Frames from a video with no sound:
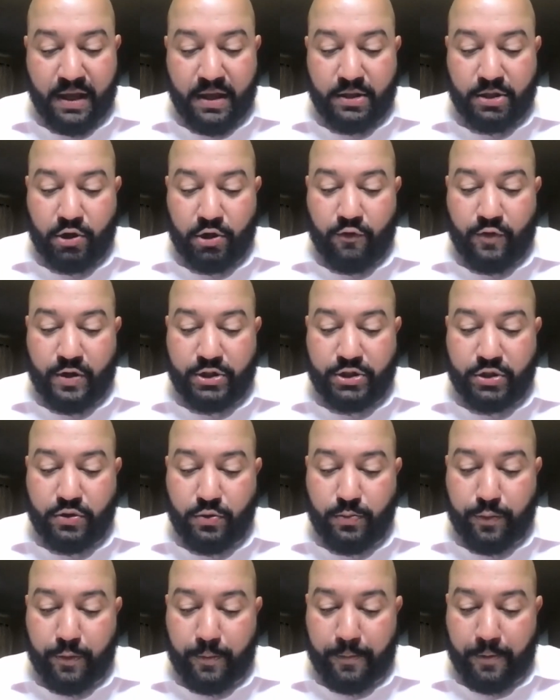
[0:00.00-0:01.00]
The original
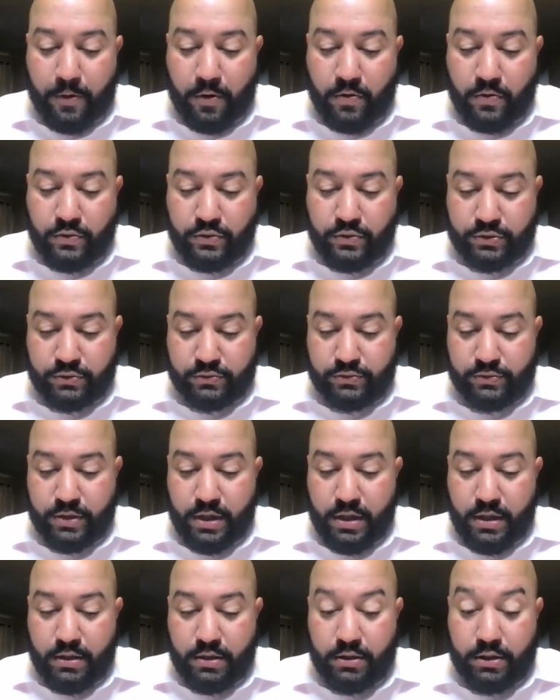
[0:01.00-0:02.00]
proposal,
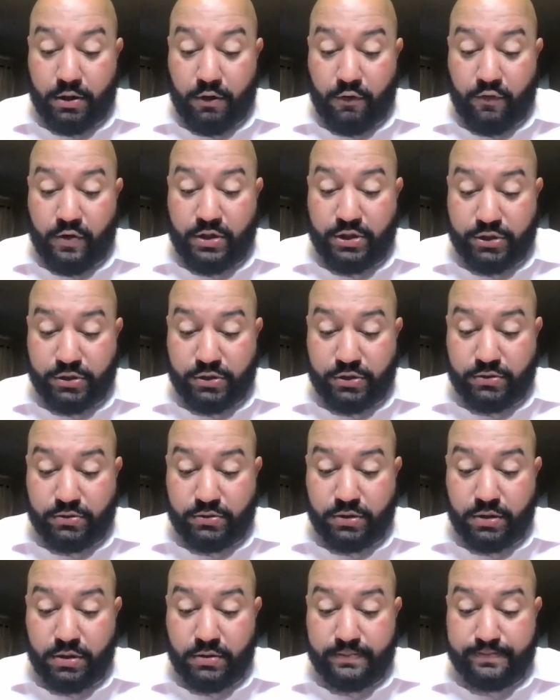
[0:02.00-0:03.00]
the original
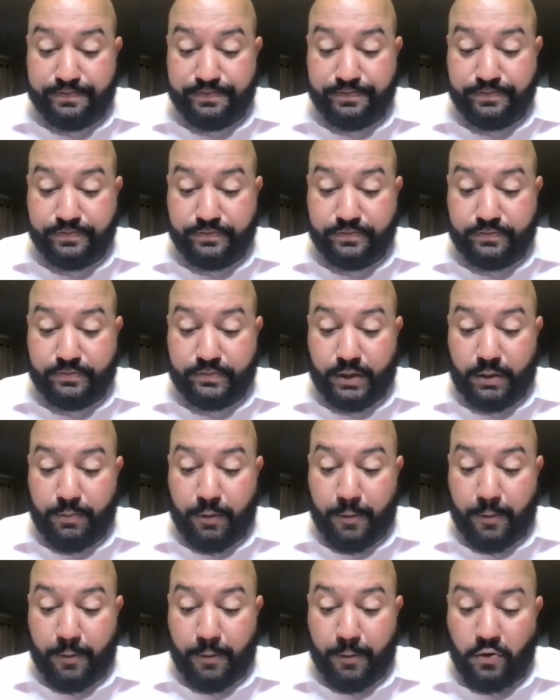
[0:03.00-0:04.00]

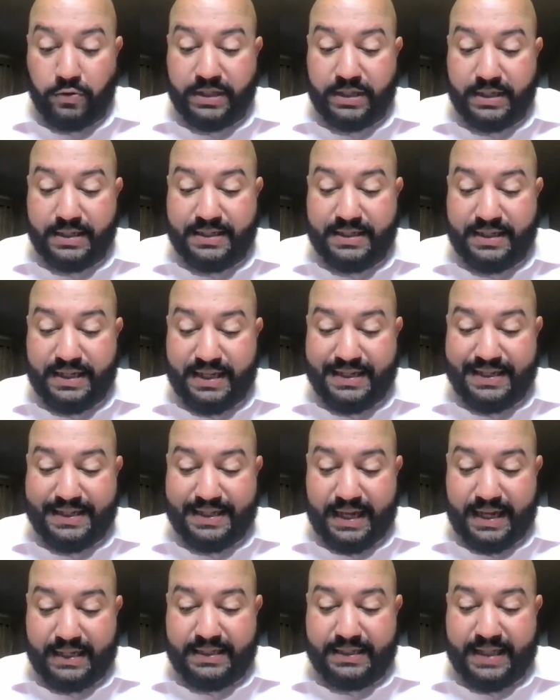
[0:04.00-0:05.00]
proposed
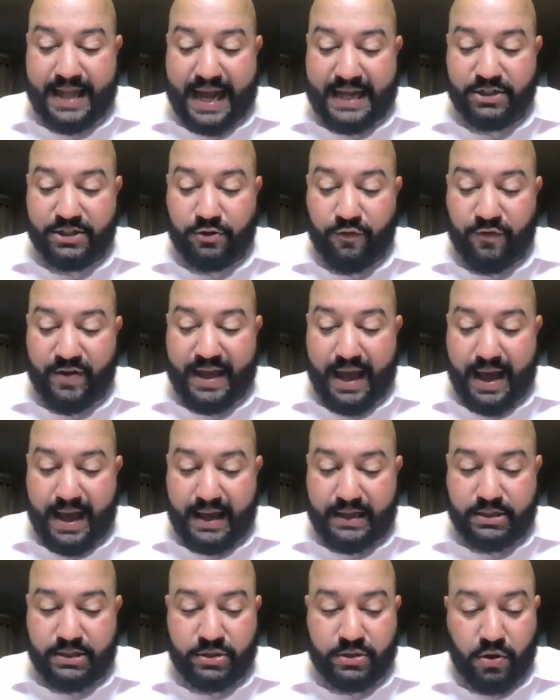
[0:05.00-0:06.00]
C6-3X
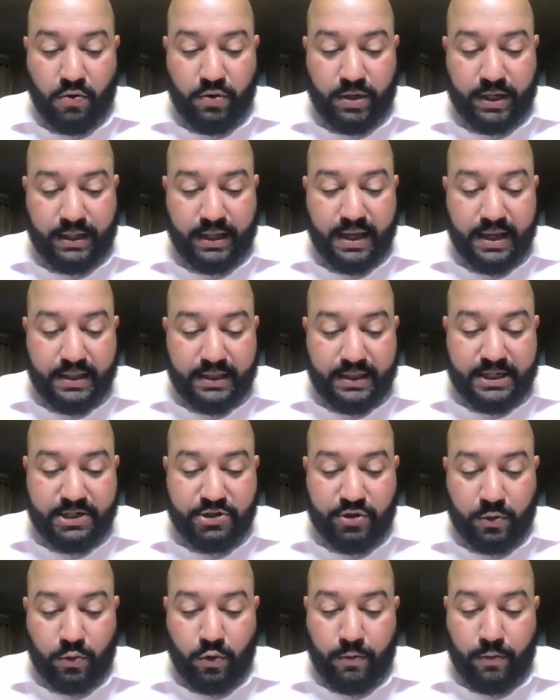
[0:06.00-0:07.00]
zoning
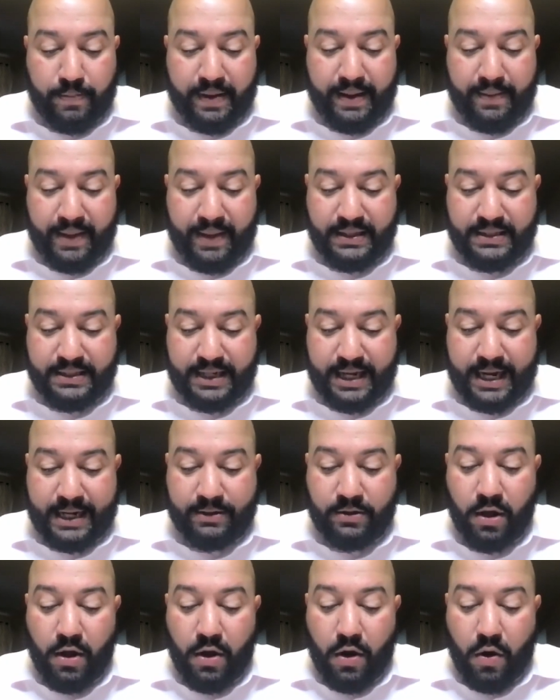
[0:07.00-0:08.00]
district will be maintained
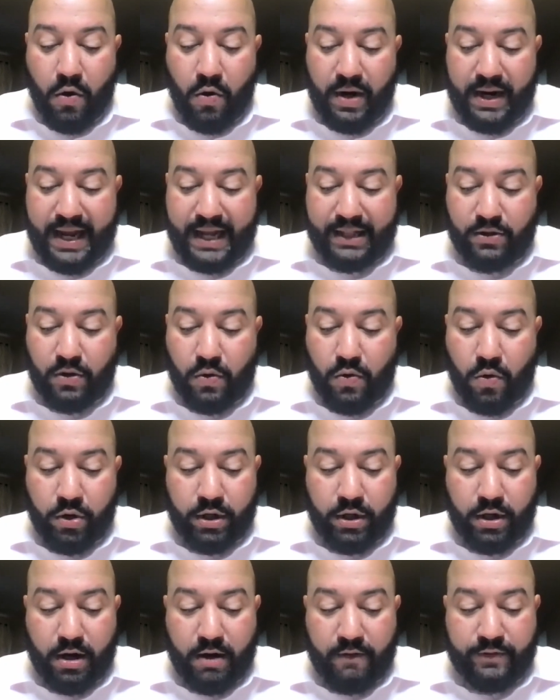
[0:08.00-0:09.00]
only at the
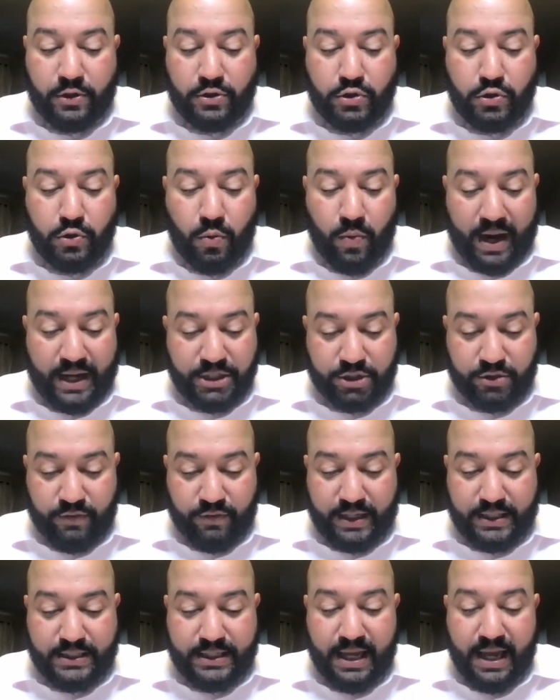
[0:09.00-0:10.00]
corner of the two white streets,